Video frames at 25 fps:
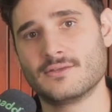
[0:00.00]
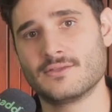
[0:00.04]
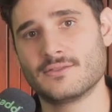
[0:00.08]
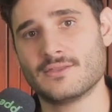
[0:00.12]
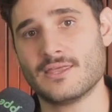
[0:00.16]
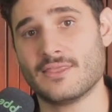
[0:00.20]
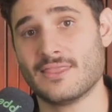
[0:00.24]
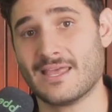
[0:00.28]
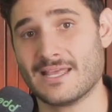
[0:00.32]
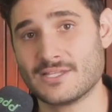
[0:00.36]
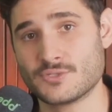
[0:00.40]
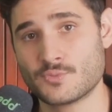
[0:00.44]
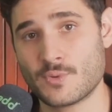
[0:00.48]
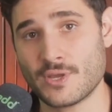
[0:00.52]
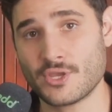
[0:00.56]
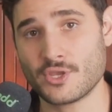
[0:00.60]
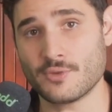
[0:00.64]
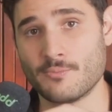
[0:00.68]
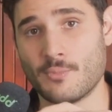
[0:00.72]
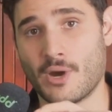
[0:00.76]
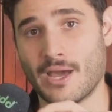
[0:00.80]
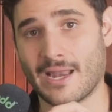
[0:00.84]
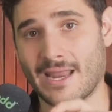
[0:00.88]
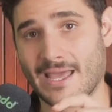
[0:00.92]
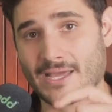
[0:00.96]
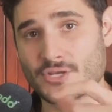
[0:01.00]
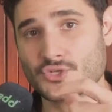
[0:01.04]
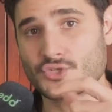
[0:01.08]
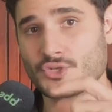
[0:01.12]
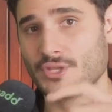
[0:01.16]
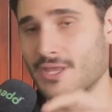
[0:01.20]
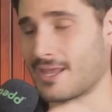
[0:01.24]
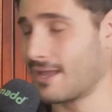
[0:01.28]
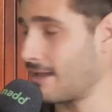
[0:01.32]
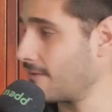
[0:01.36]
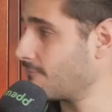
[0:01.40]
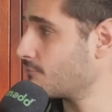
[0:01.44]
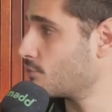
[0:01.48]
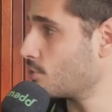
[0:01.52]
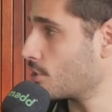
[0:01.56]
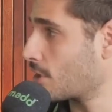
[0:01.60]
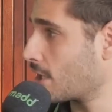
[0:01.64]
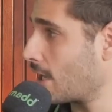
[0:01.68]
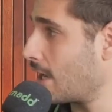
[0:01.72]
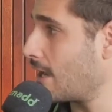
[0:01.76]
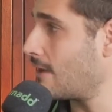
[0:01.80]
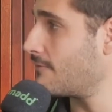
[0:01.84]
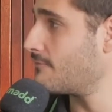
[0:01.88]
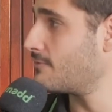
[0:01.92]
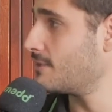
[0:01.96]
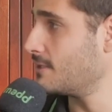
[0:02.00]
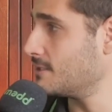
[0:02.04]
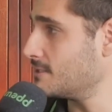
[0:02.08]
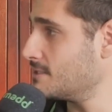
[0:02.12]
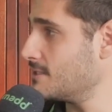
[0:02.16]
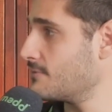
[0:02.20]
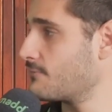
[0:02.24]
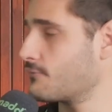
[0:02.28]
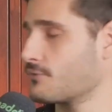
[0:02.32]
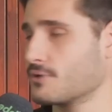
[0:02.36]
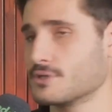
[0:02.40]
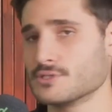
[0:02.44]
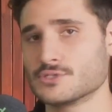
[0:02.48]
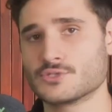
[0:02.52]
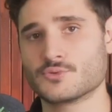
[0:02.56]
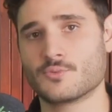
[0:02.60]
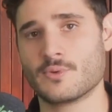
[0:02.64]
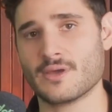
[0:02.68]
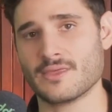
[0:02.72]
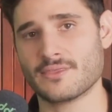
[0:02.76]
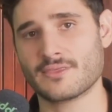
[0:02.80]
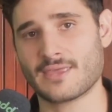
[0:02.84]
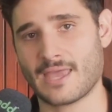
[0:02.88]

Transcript: then that's where you might actually have to cover the difference with